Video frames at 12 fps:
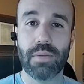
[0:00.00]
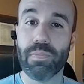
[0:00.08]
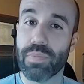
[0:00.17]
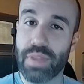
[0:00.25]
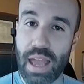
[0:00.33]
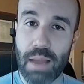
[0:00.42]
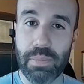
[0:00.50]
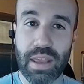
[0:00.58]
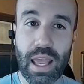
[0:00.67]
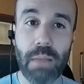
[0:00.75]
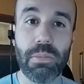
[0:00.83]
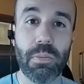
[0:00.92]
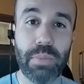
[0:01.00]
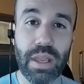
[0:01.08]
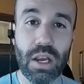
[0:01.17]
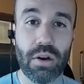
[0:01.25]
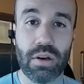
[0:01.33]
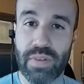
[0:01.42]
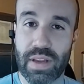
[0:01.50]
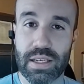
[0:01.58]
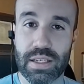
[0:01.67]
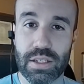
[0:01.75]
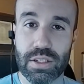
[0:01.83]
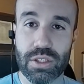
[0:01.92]
that became the bigger
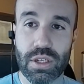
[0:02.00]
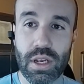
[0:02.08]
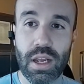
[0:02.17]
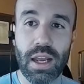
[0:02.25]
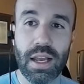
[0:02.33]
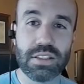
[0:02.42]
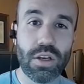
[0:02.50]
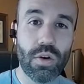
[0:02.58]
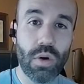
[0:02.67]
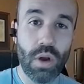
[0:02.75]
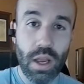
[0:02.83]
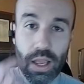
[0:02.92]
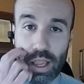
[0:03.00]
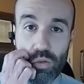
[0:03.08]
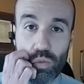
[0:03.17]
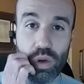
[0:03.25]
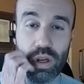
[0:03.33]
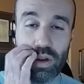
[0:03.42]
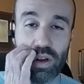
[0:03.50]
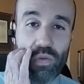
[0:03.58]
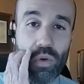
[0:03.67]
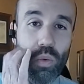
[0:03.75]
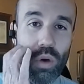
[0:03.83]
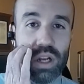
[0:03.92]
advantage. And so if
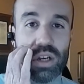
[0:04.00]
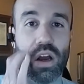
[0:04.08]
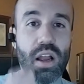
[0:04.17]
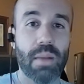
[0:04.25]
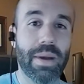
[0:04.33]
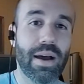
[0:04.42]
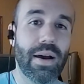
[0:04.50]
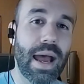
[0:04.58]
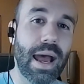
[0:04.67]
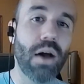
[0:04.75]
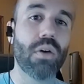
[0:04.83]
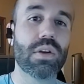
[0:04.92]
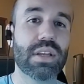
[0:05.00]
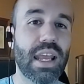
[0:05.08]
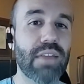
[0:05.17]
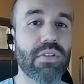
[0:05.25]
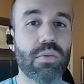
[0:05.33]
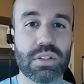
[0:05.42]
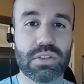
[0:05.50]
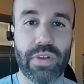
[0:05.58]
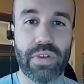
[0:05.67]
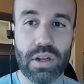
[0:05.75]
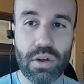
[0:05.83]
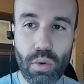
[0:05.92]
we want to talk about how David was
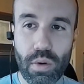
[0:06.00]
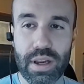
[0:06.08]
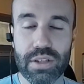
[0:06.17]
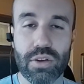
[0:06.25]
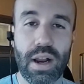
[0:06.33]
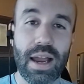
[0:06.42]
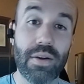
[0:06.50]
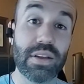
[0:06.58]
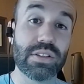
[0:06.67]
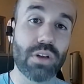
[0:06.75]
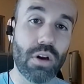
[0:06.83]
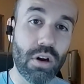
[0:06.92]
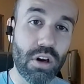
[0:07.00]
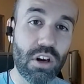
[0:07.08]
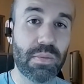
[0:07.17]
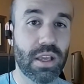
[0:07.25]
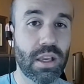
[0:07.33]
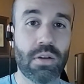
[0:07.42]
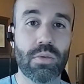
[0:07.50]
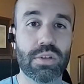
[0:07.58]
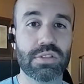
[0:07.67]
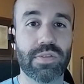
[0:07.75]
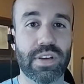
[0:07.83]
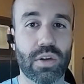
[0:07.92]
victorious or how his army
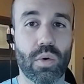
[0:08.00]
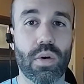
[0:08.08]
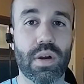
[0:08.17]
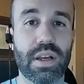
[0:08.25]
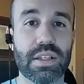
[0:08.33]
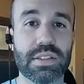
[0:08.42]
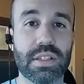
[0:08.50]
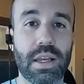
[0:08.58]
was victorious,